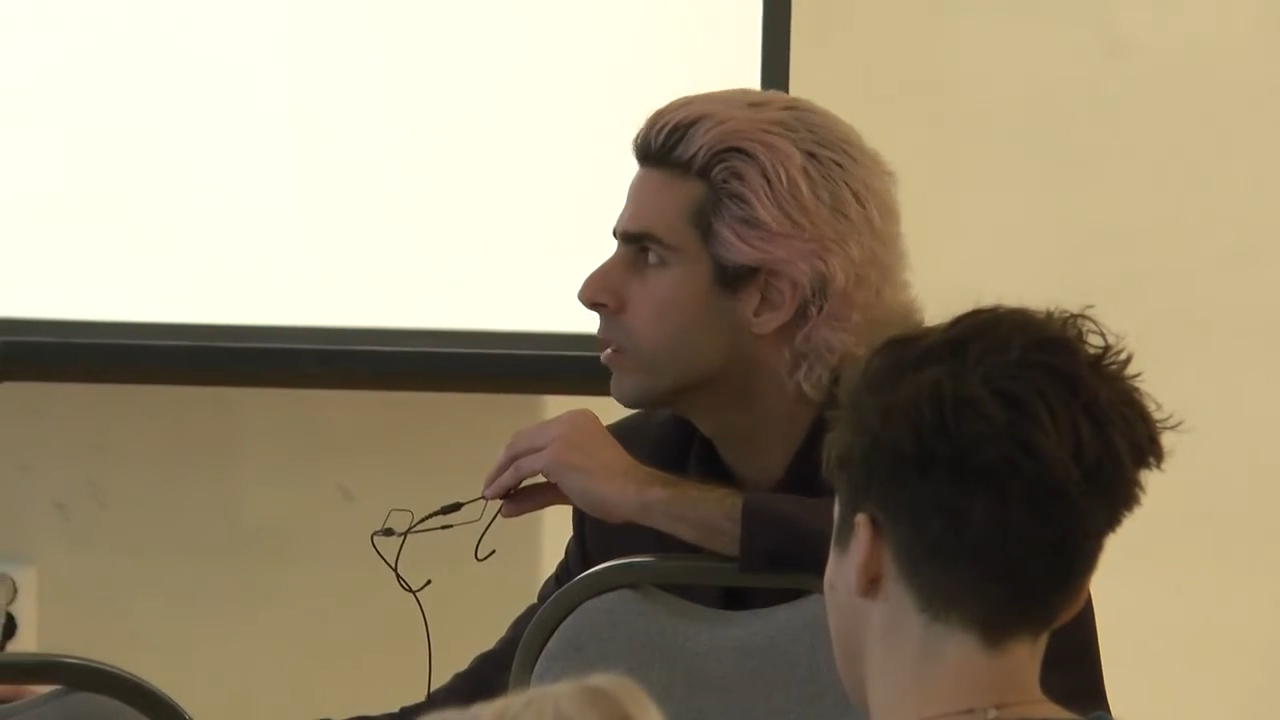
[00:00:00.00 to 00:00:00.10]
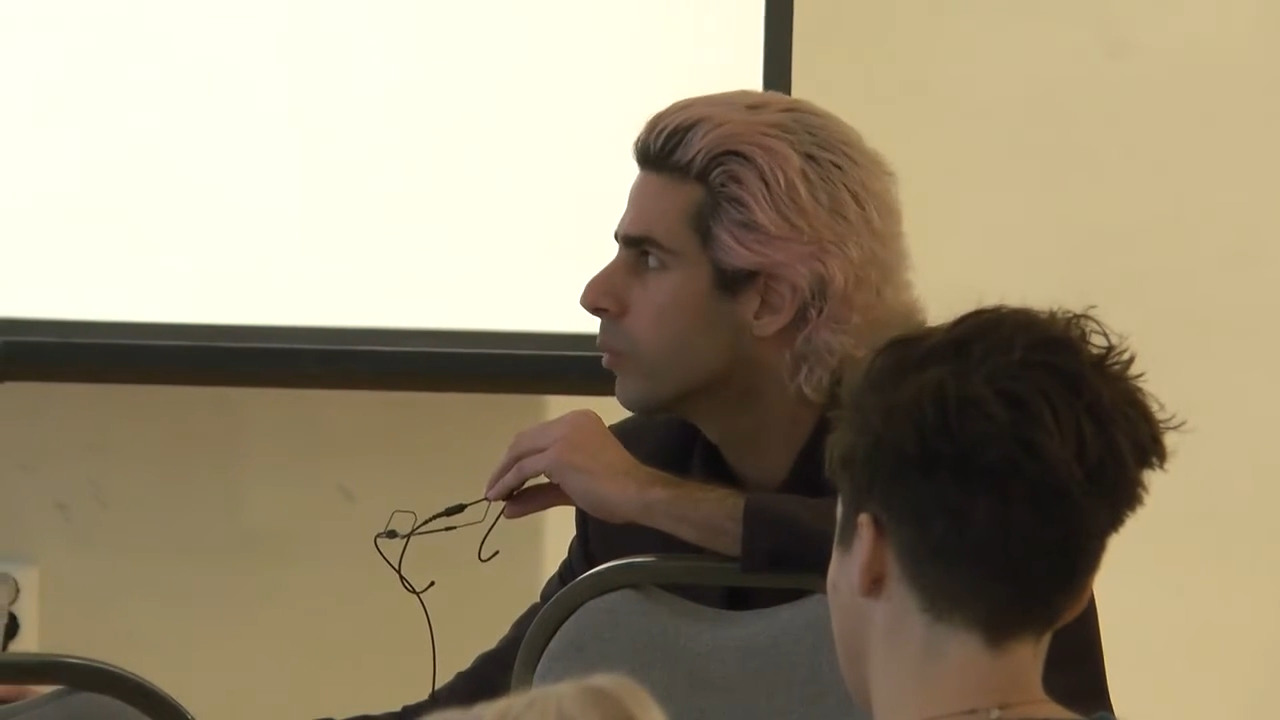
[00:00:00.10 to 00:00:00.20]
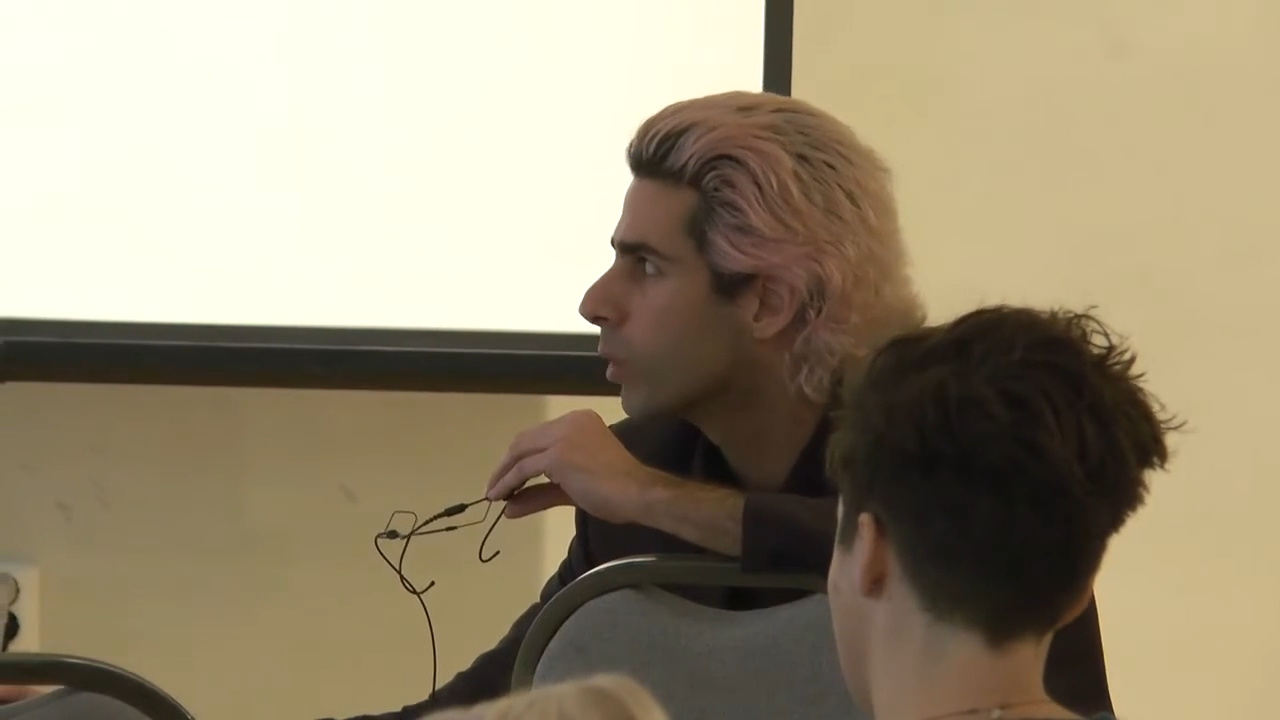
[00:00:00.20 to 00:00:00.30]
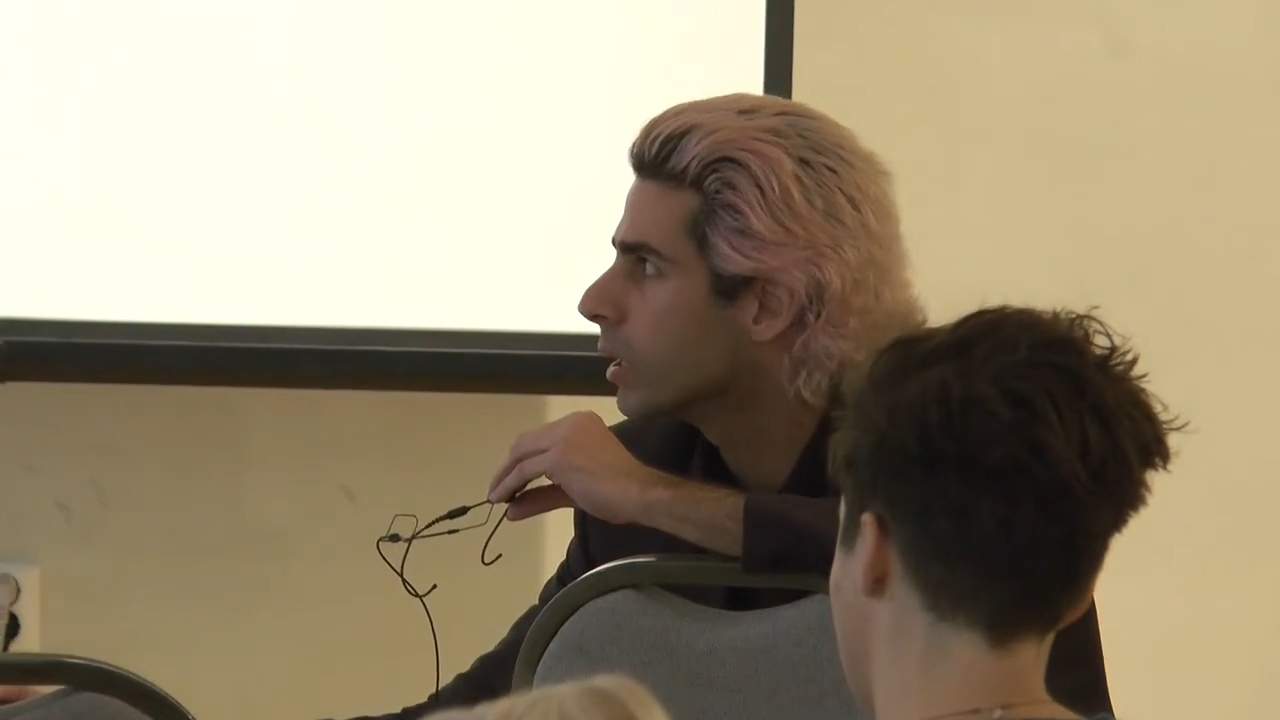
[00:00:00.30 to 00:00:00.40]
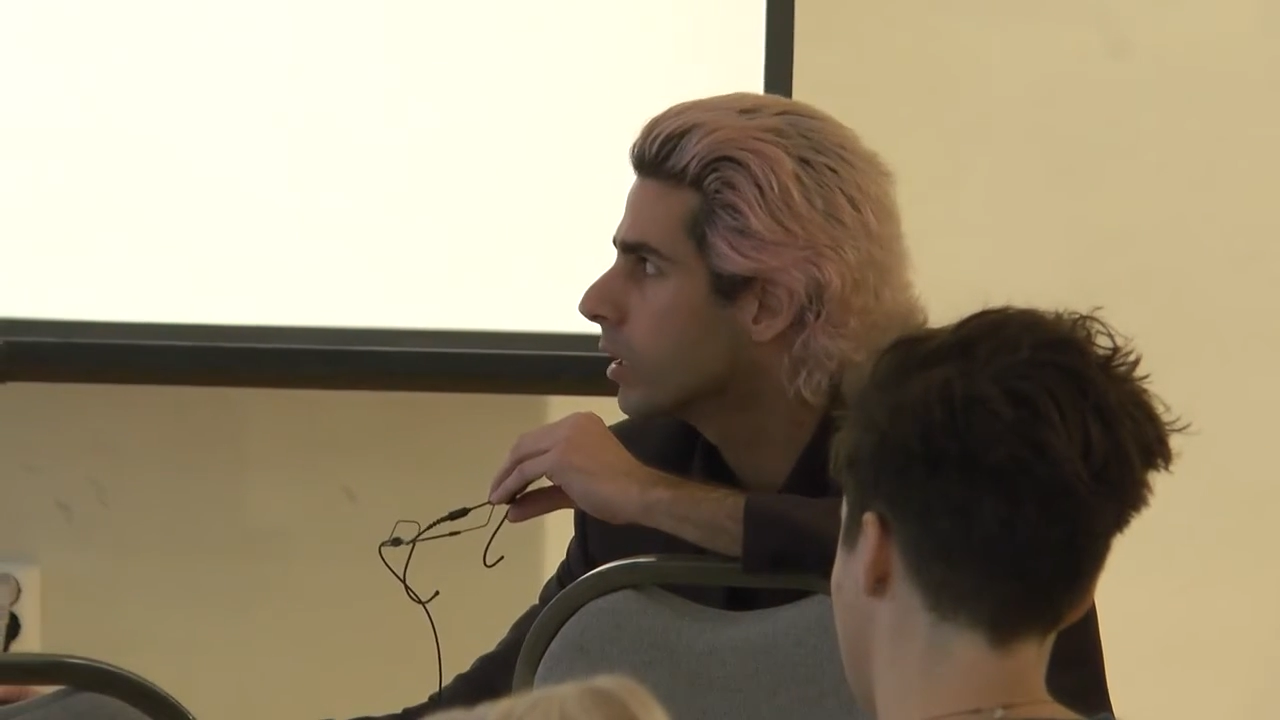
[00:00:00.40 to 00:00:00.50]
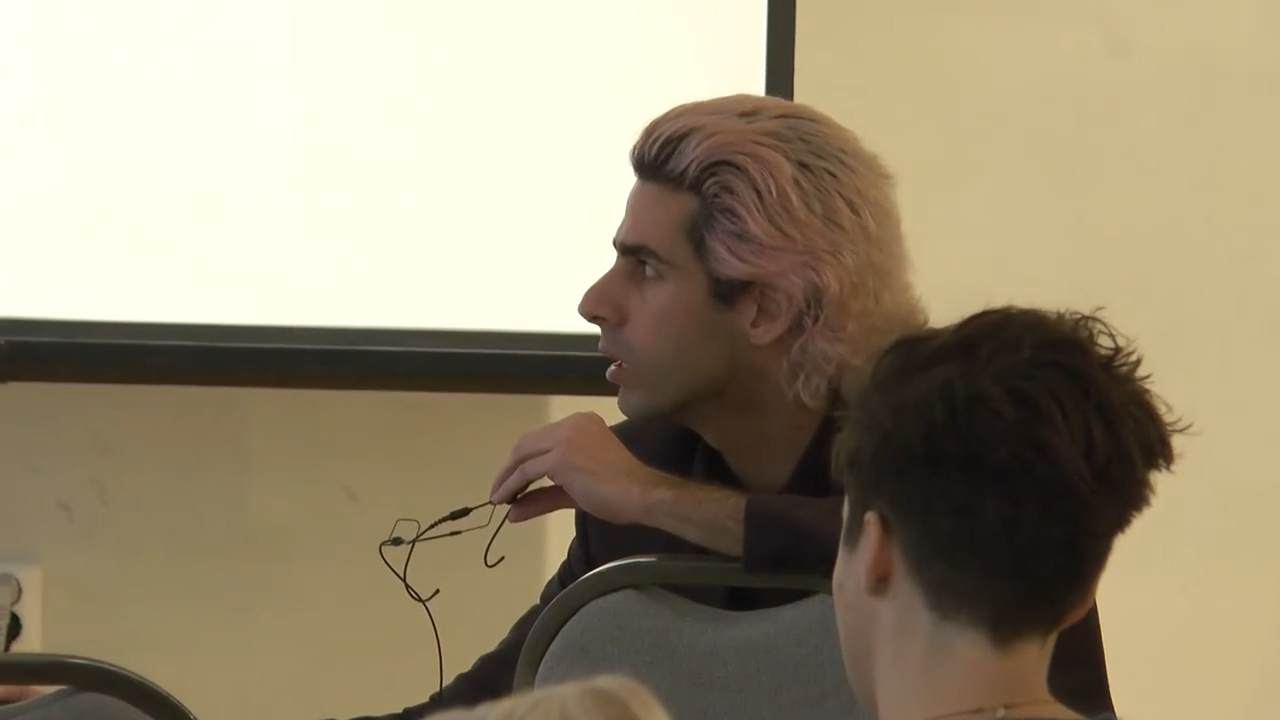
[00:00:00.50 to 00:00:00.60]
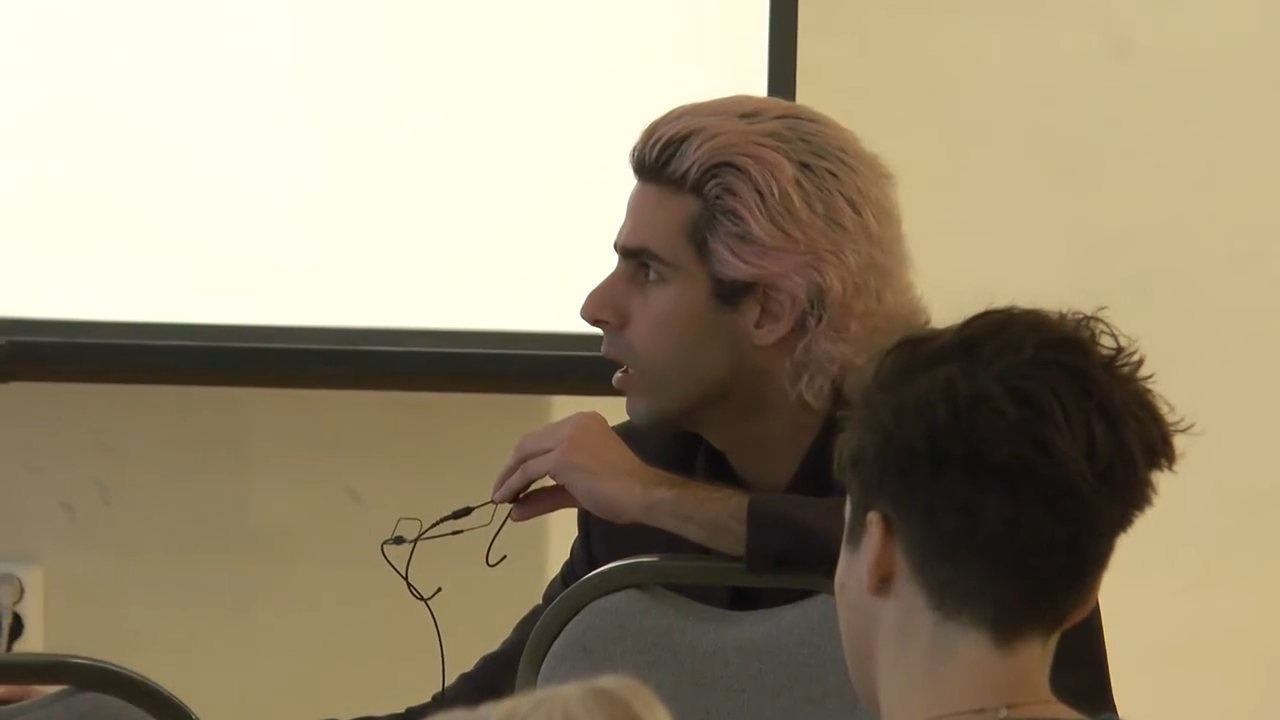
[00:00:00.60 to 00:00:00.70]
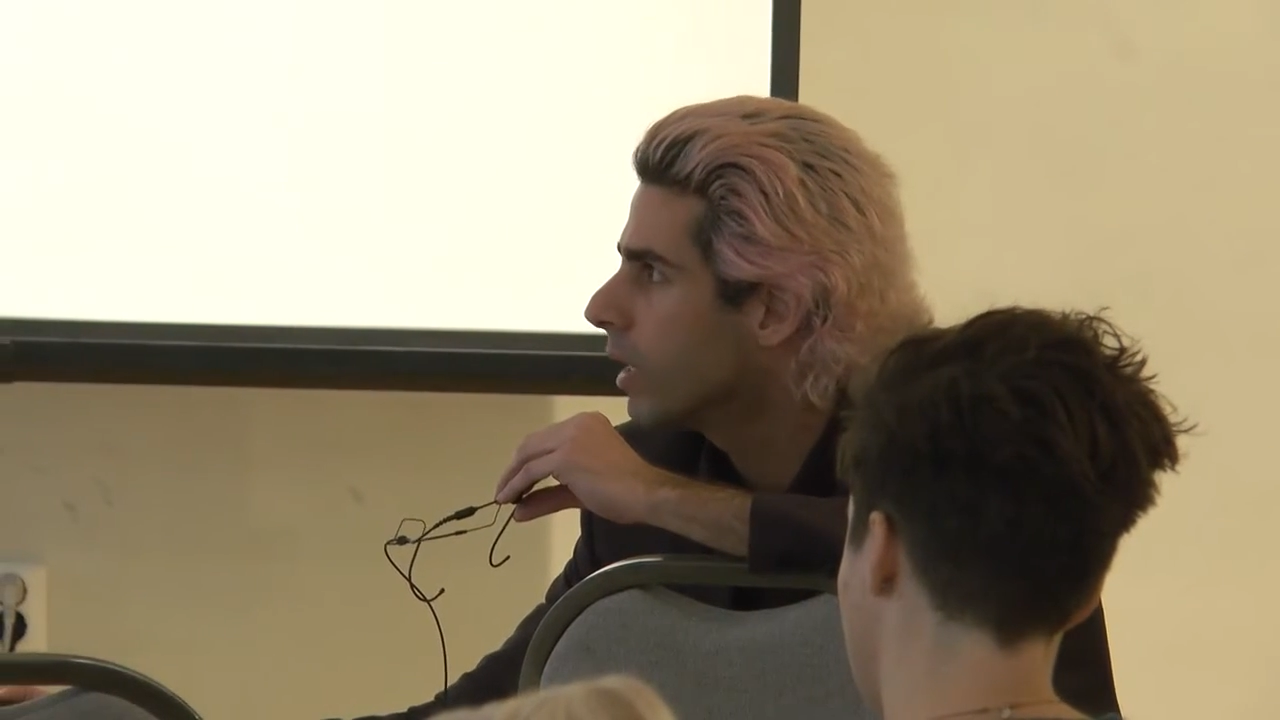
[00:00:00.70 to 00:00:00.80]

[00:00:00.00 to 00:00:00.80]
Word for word: that we're gonna,